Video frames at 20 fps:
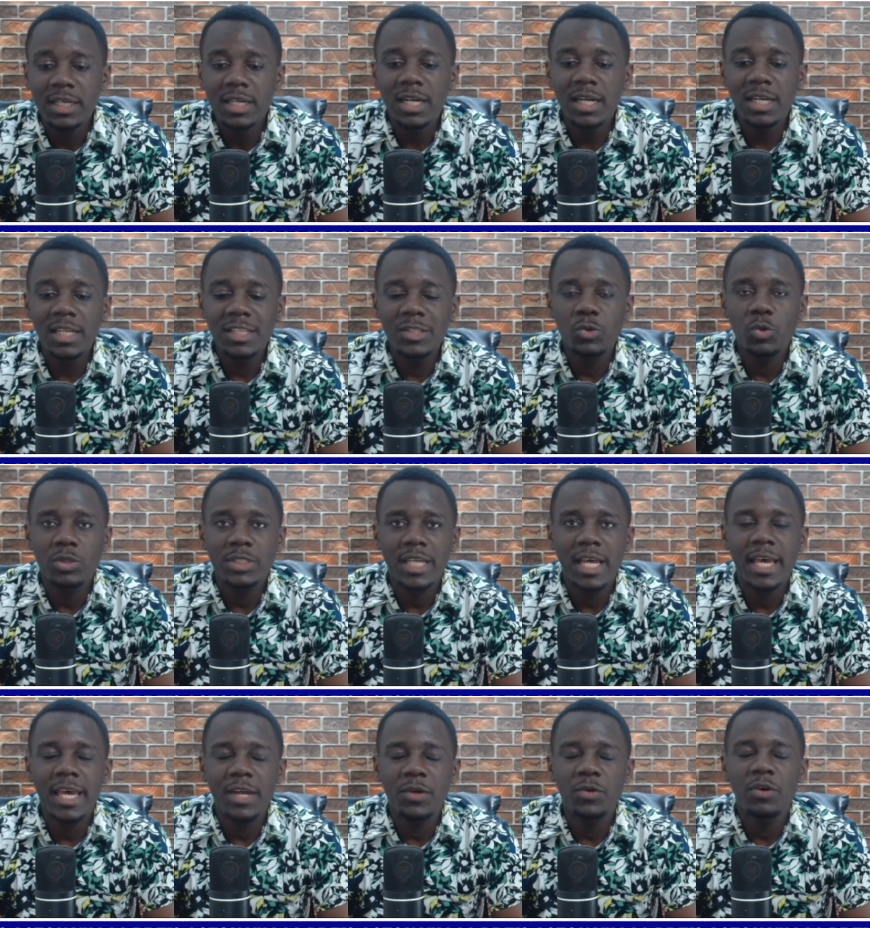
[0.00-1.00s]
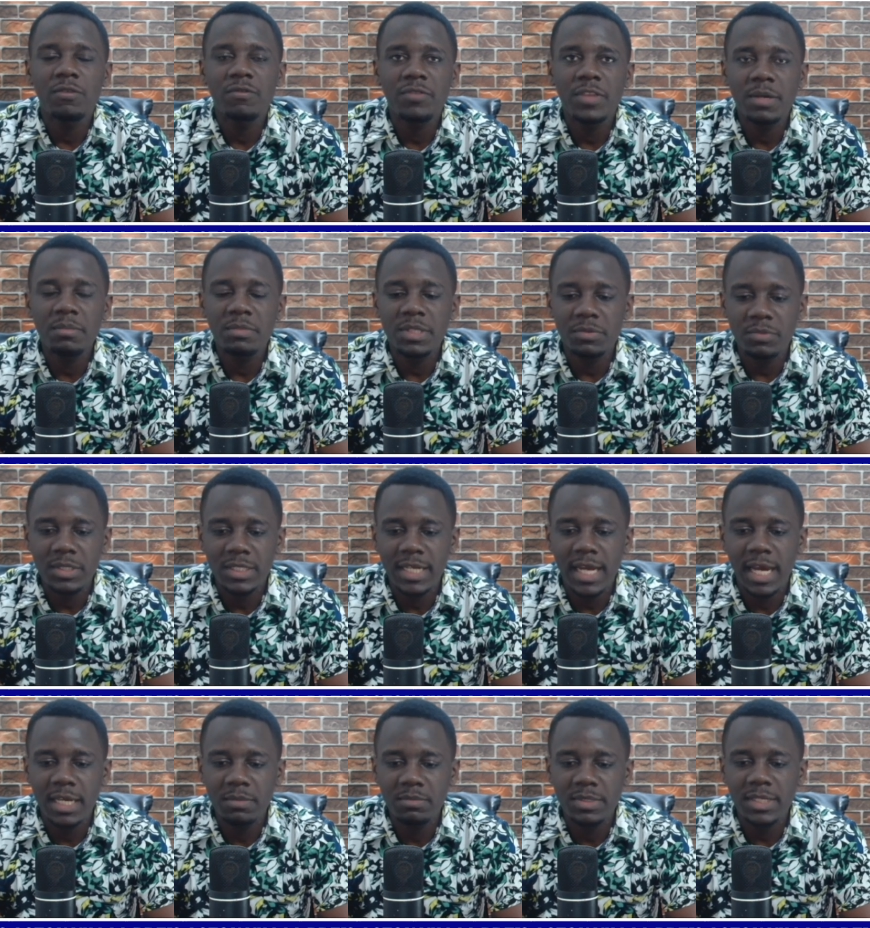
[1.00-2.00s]
Leeds was ahead of them 3
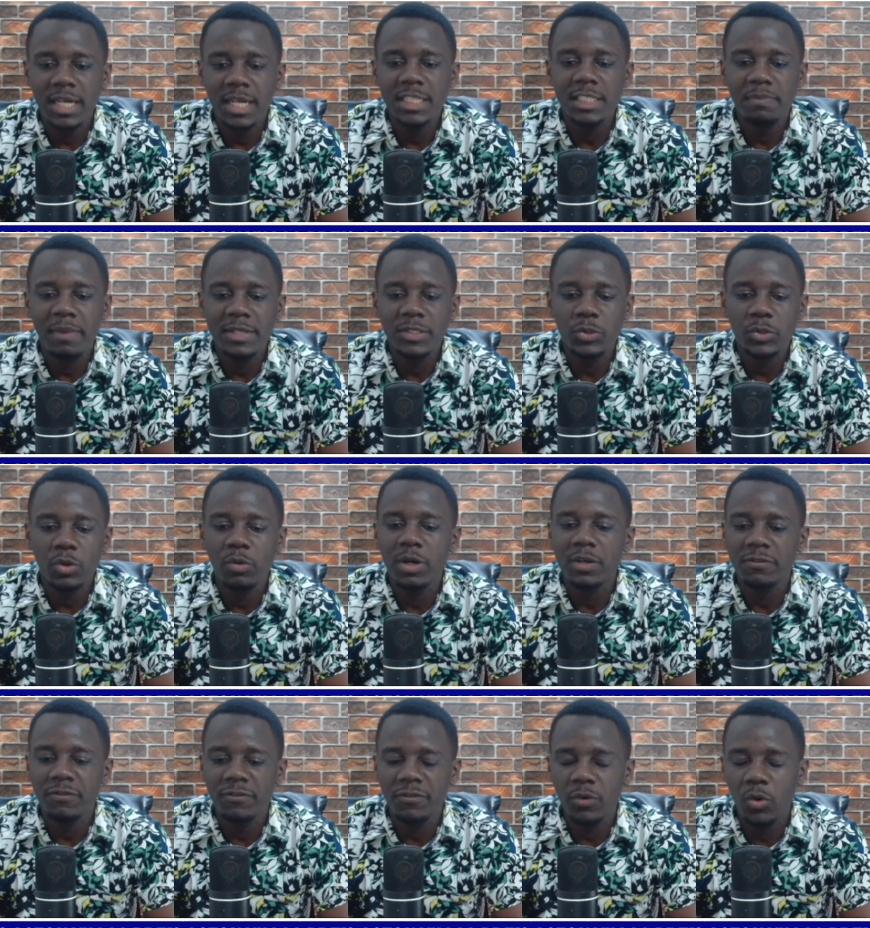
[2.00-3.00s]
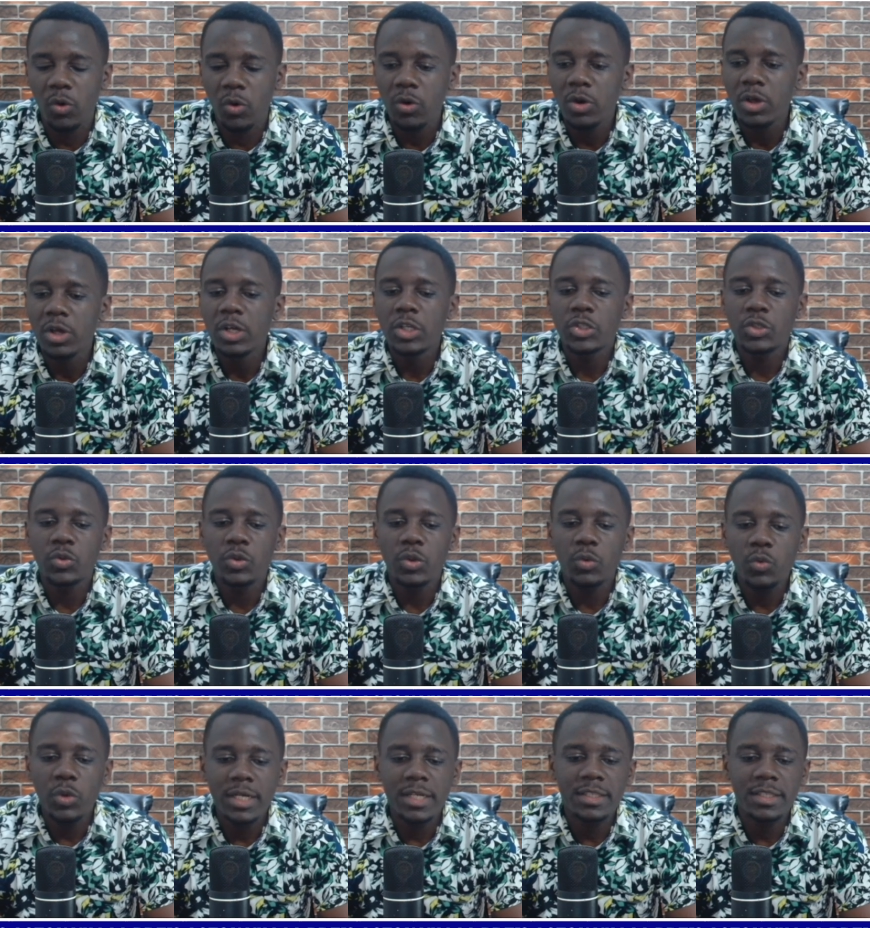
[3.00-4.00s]
times and Spurs scored 4 to
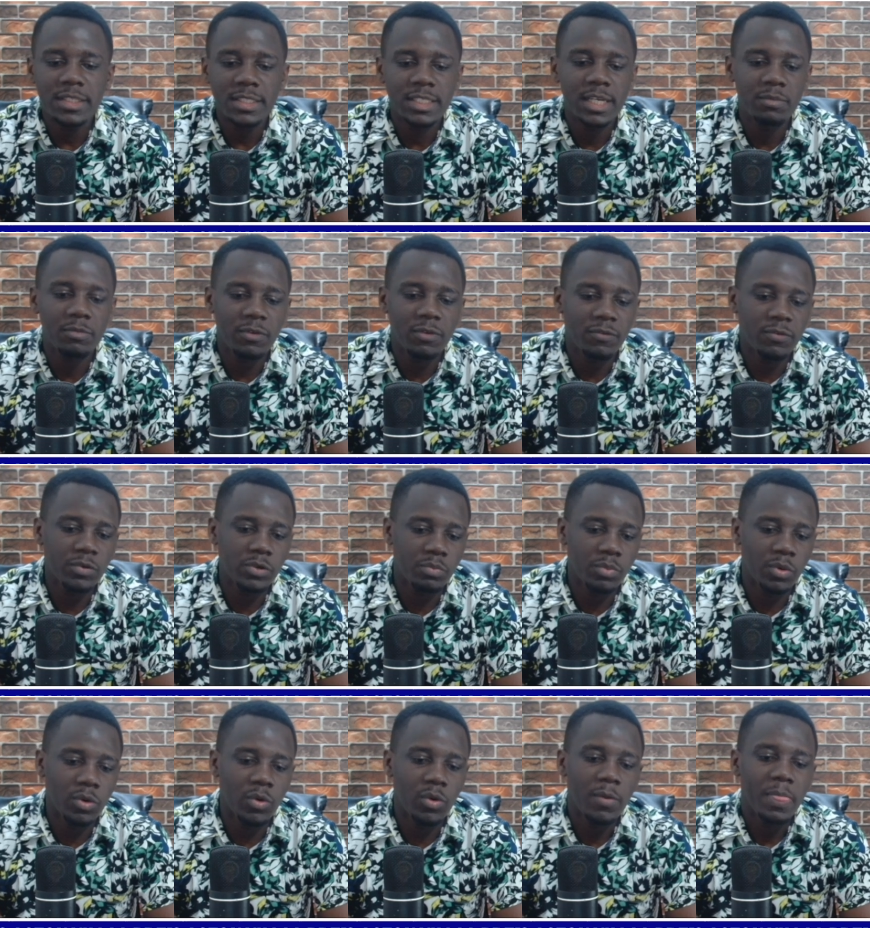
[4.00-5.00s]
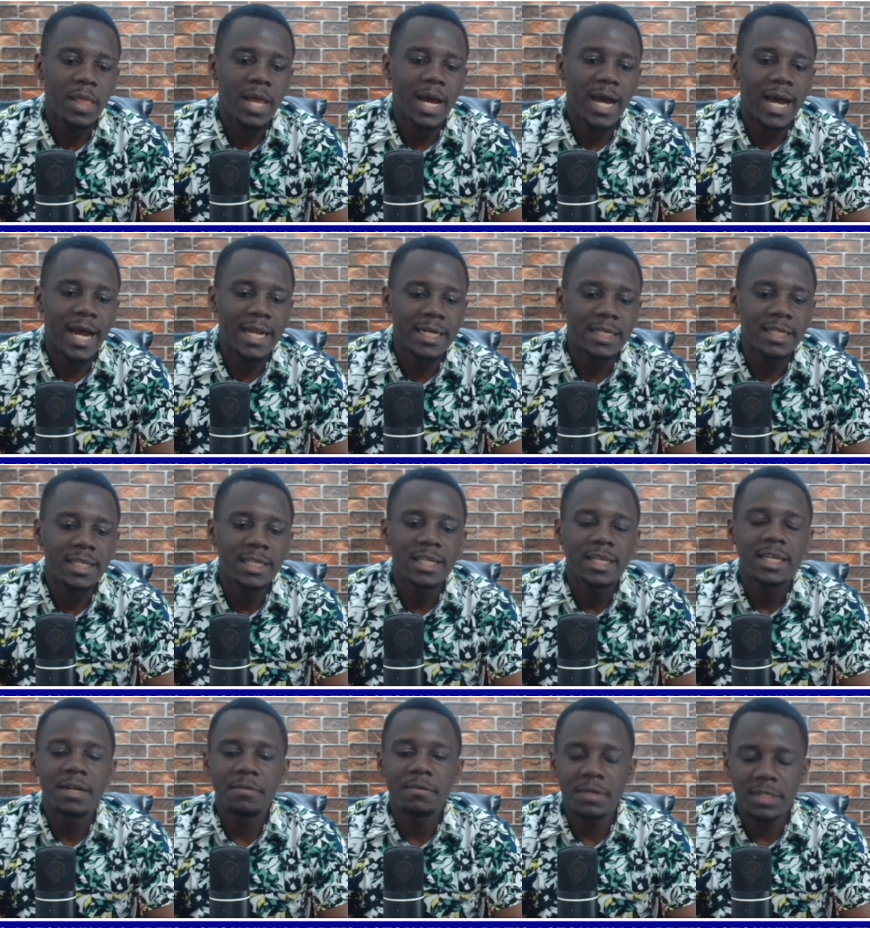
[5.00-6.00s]
win this game of football. And
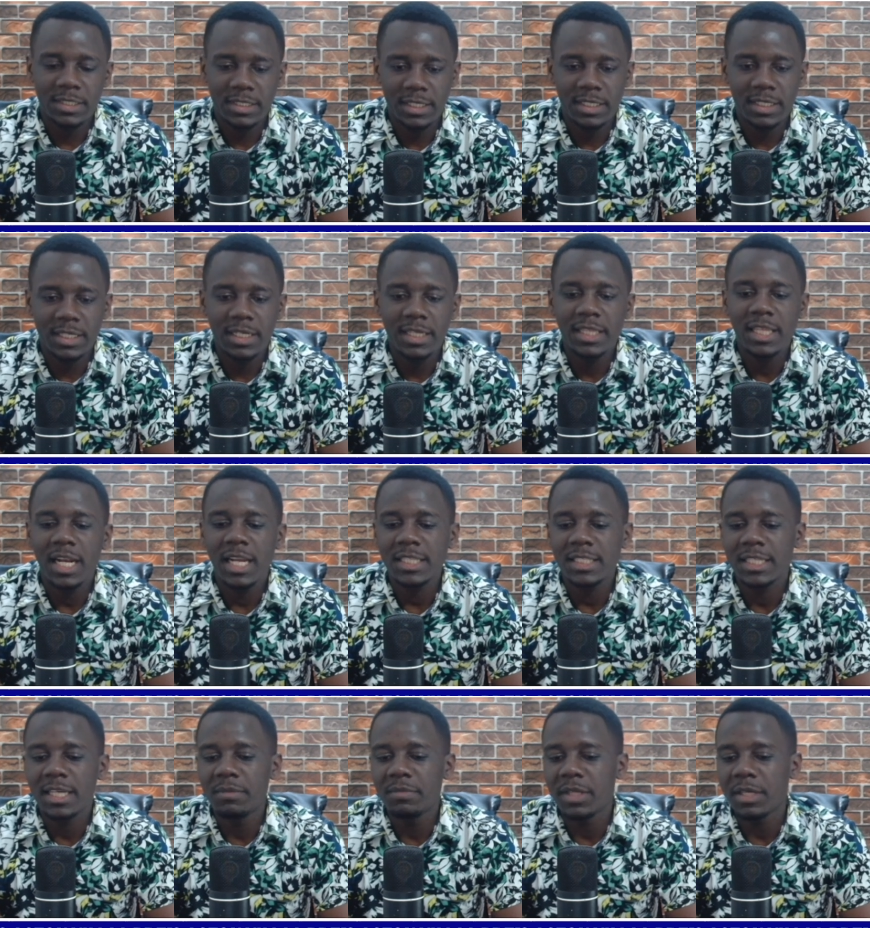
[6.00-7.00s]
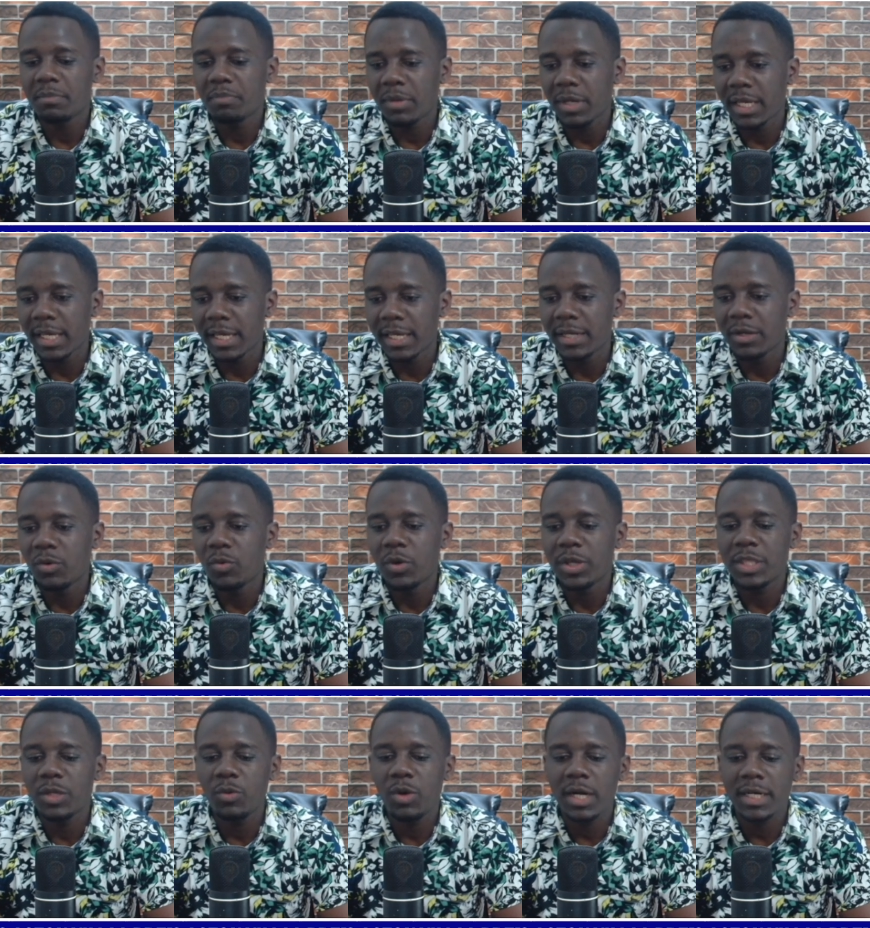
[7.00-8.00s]
recently, the last game they played when
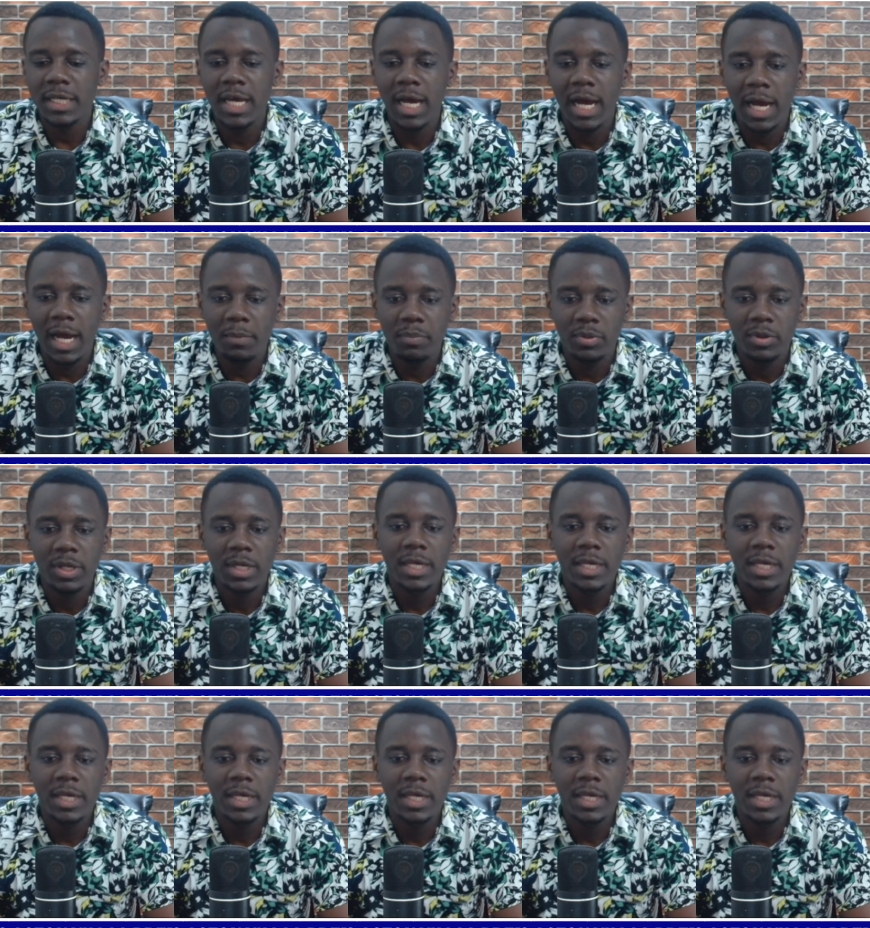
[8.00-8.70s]
the World Cup